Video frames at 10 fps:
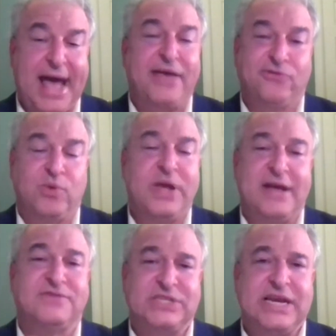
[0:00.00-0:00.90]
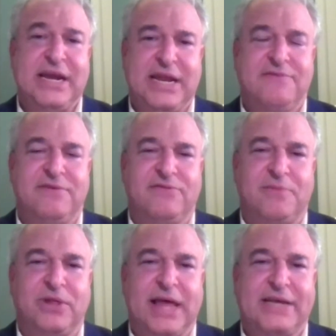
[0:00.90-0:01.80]
as we have seen even
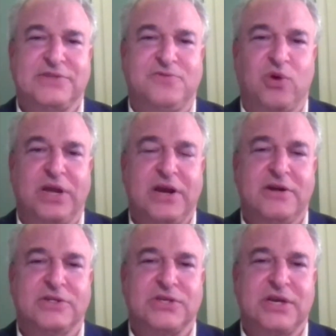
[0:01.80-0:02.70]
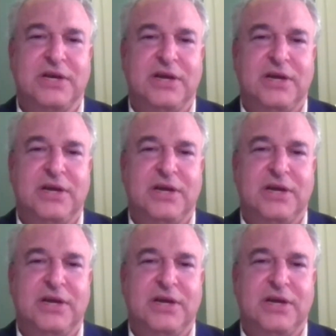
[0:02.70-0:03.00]
from the last 4 years,